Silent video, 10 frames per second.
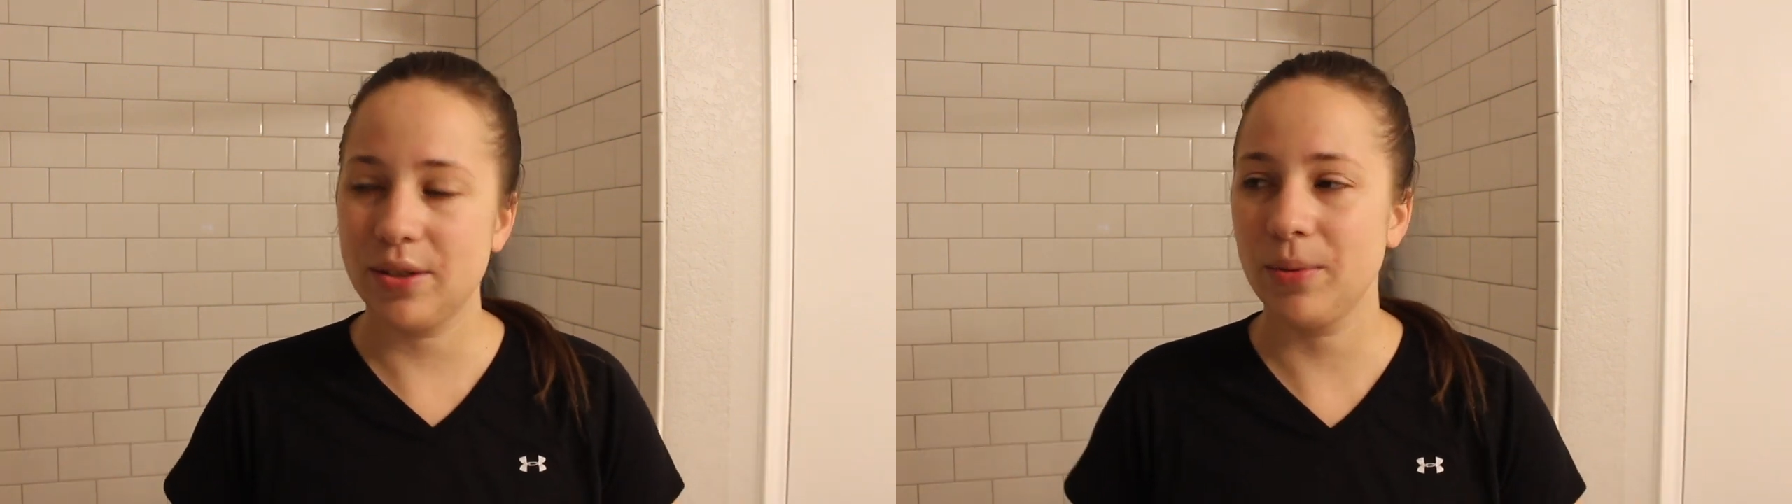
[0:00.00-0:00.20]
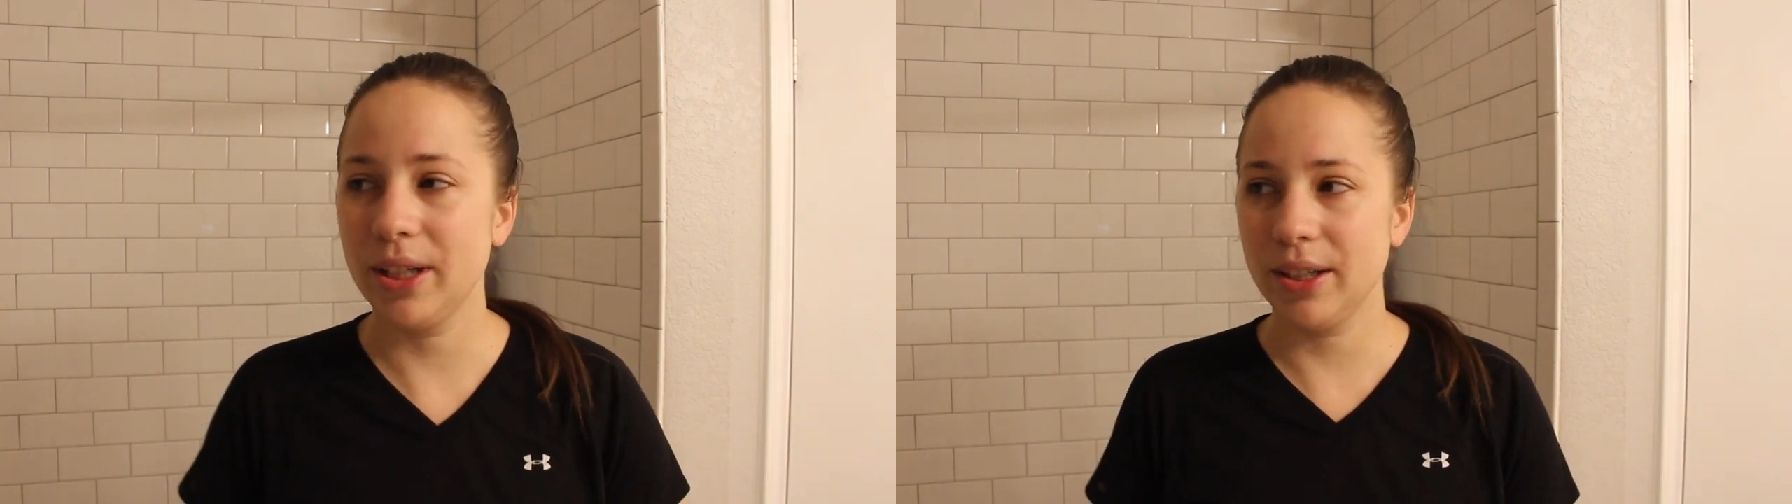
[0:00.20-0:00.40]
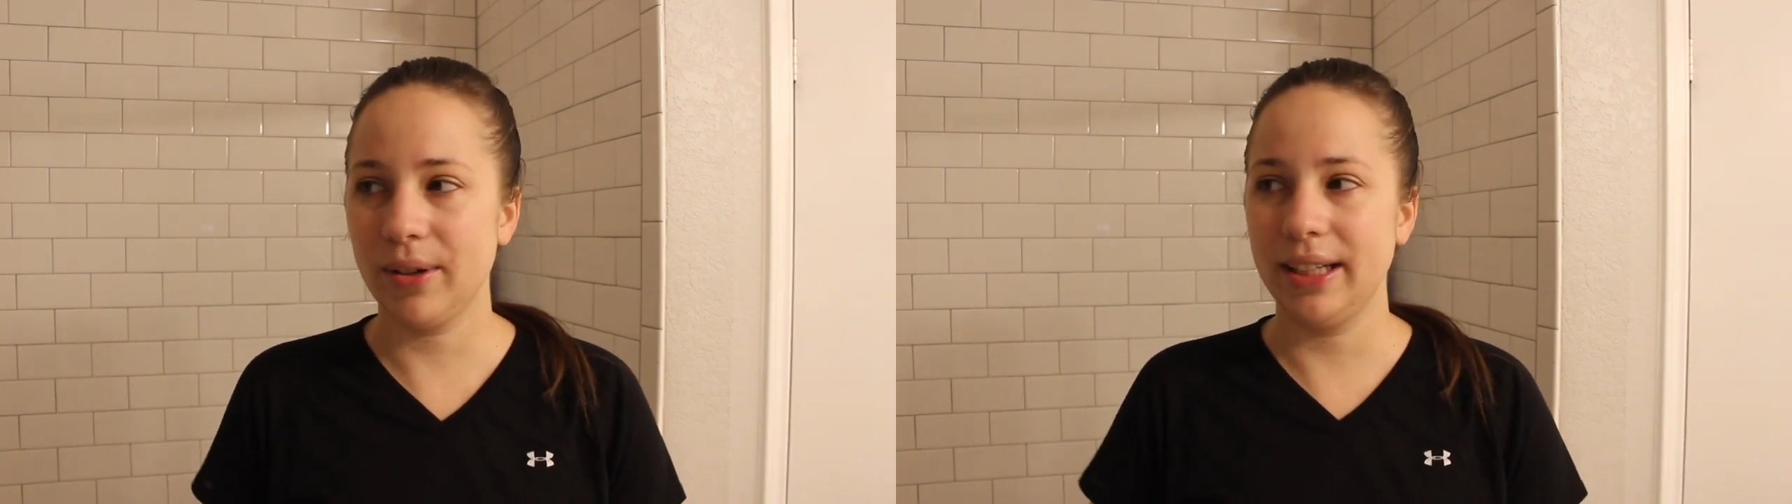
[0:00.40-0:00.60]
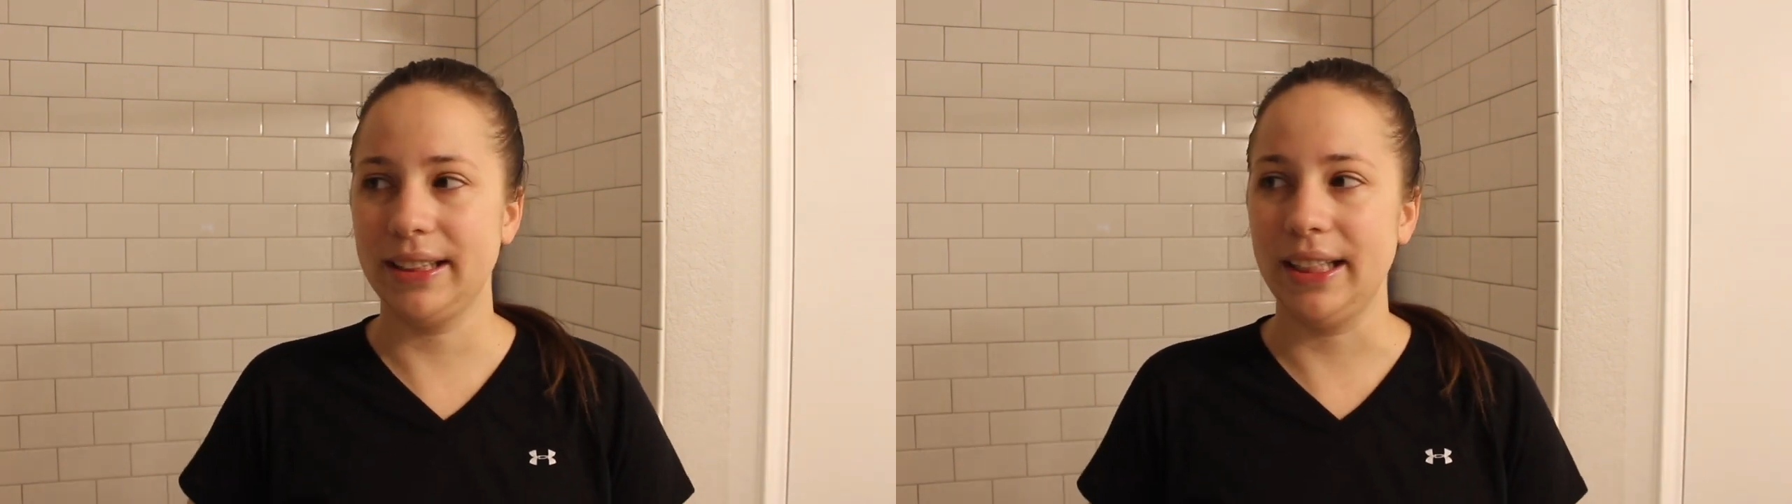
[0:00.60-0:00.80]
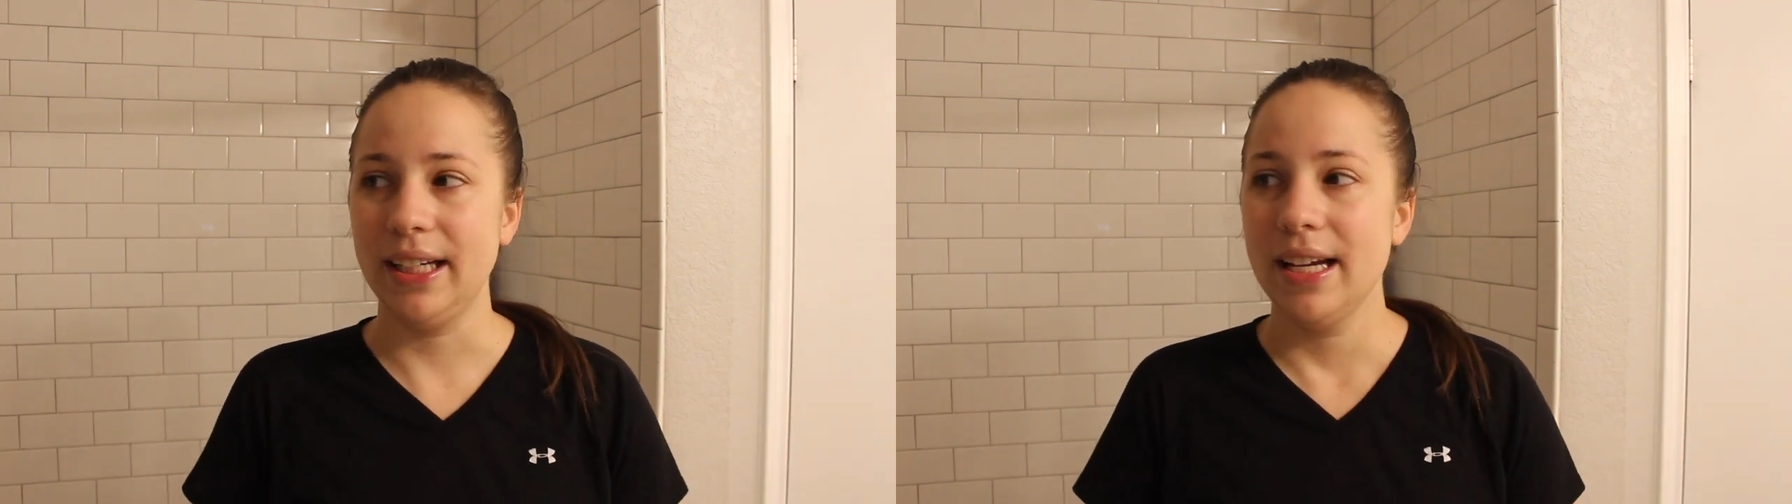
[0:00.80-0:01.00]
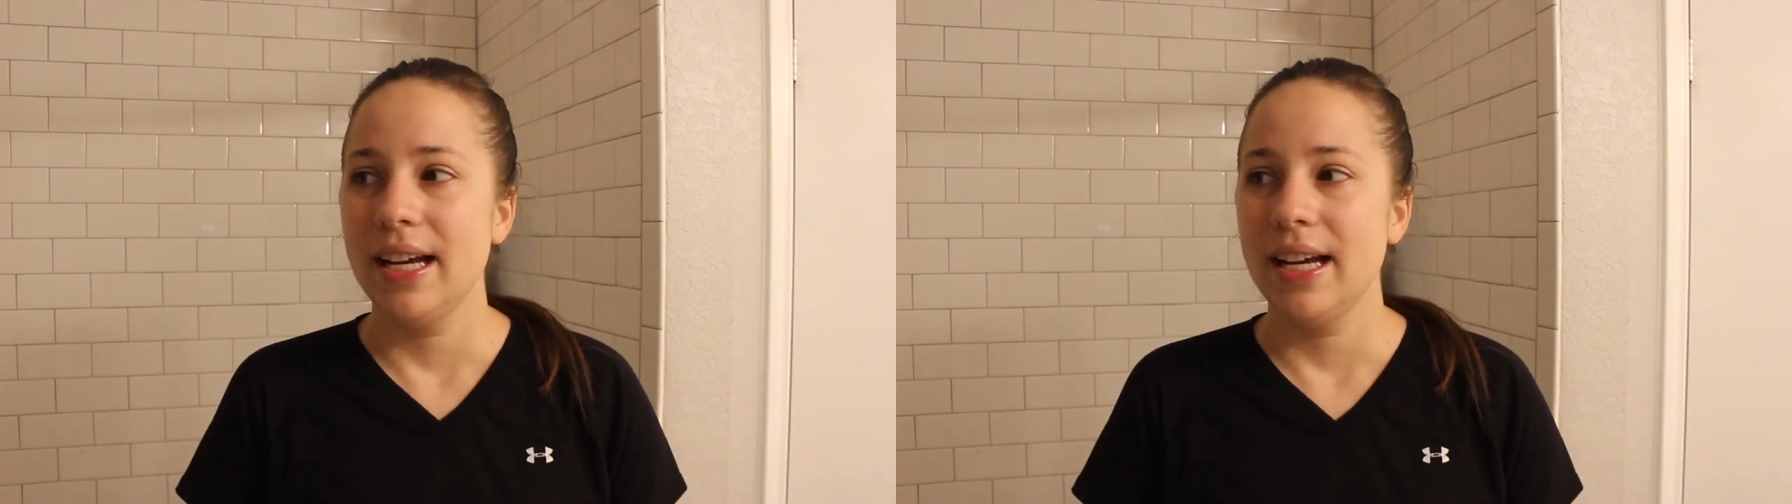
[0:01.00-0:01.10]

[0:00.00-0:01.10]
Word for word: It's really crazy.